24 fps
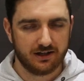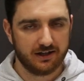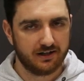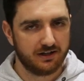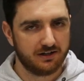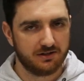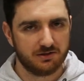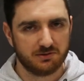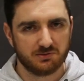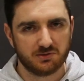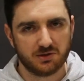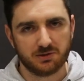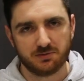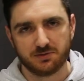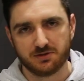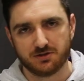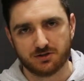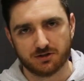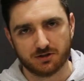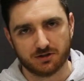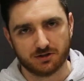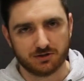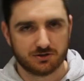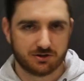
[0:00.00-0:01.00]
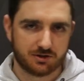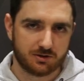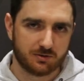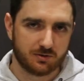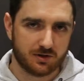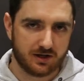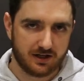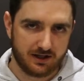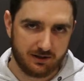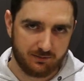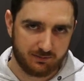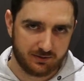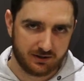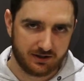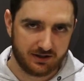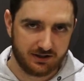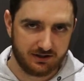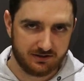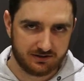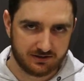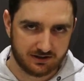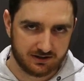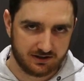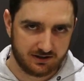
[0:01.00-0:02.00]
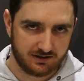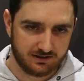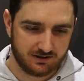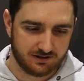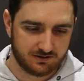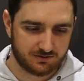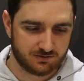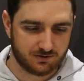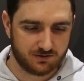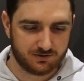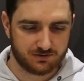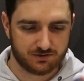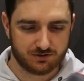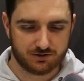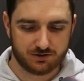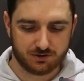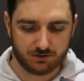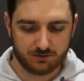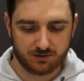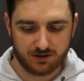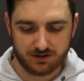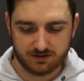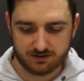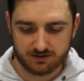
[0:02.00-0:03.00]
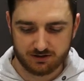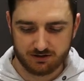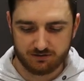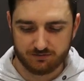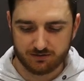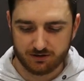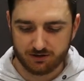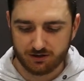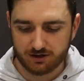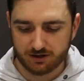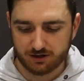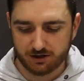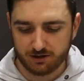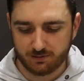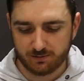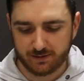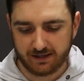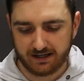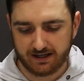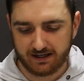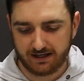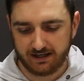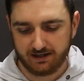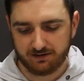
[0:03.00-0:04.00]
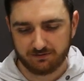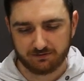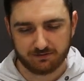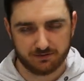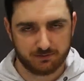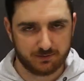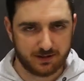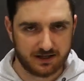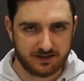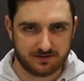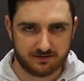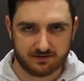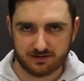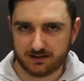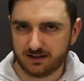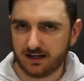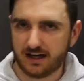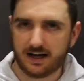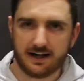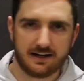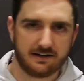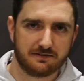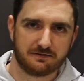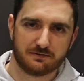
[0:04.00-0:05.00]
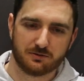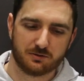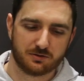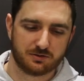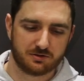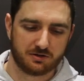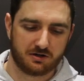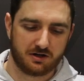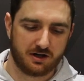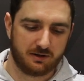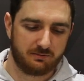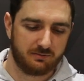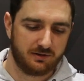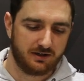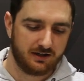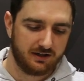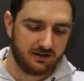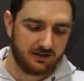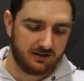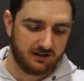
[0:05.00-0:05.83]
And in your women's, you've got a 2A, B, D, as well as a 2E. So very accommodating for basically any foot type.